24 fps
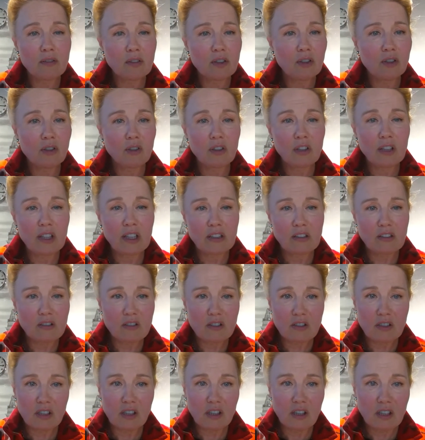your
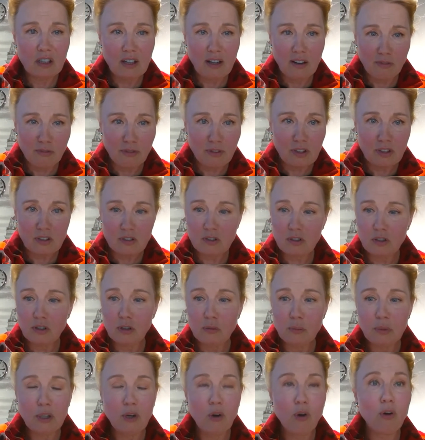latency in Africa is going
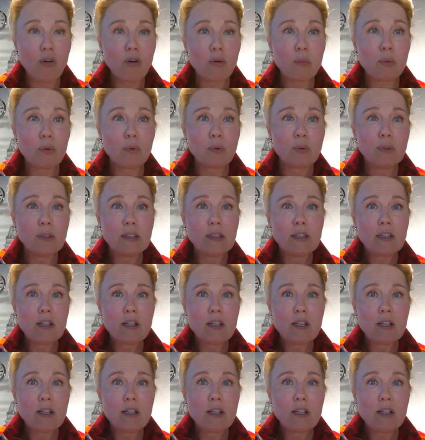to be horrible.